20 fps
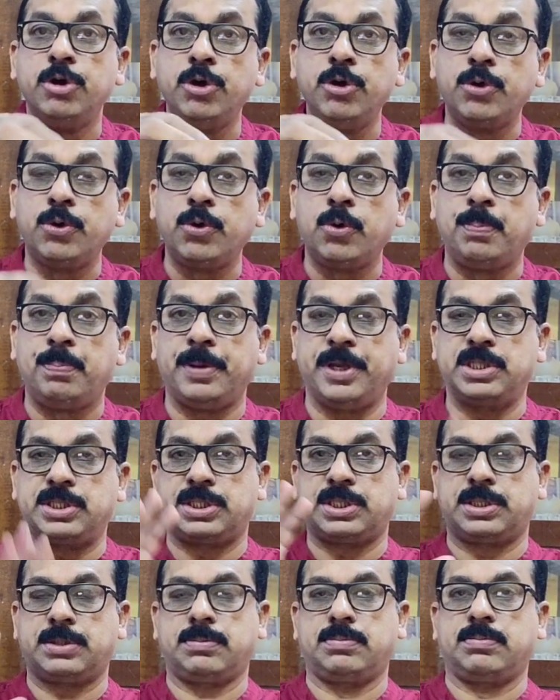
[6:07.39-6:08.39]

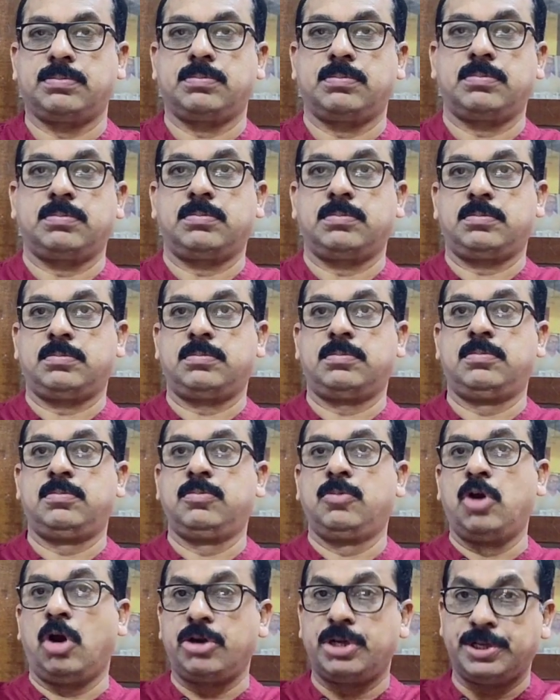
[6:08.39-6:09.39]
rupees.
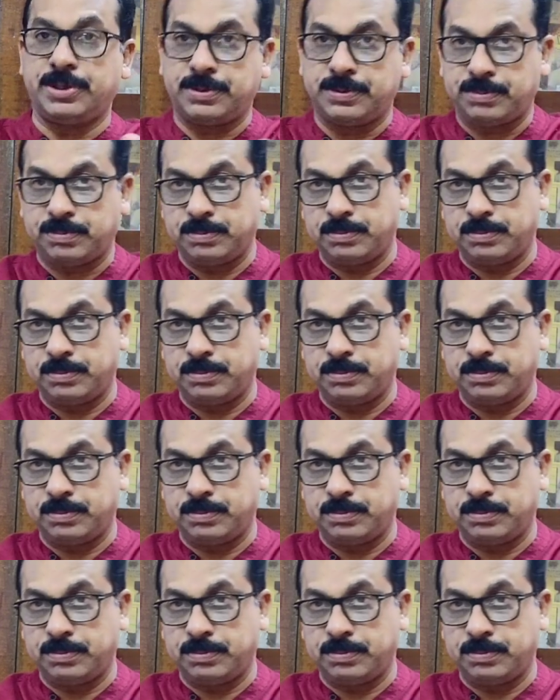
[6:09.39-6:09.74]
Got it?